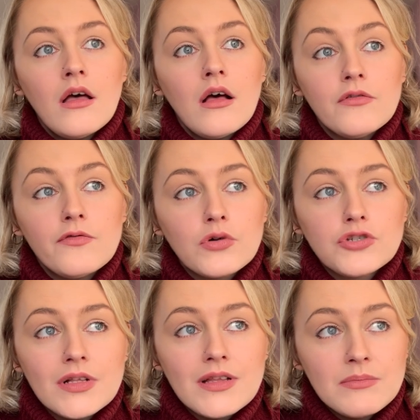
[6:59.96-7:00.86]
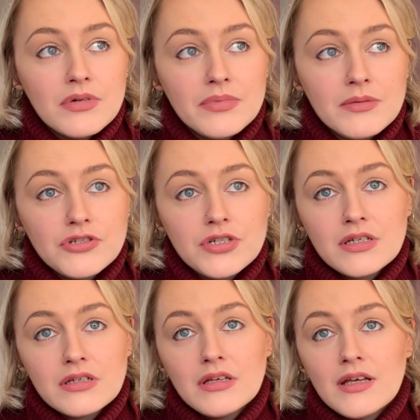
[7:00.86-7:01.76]
unfortunately, but
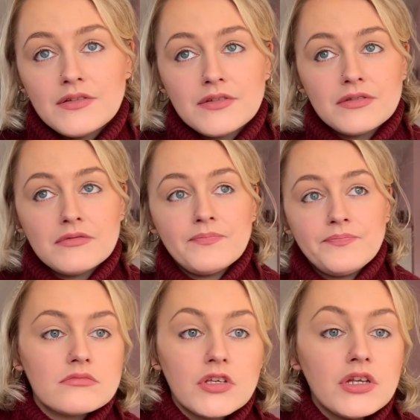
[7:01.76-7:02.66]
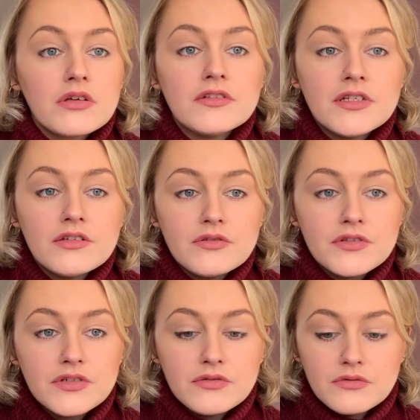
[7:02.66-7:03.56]
publishing has, you know, continues
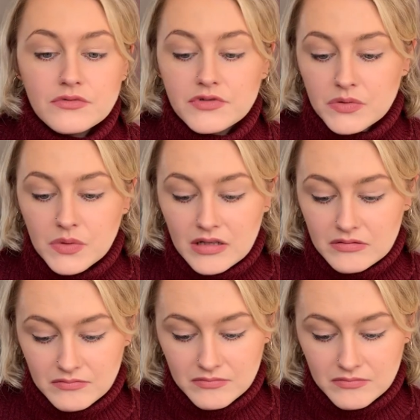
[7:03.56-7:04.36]
to do well.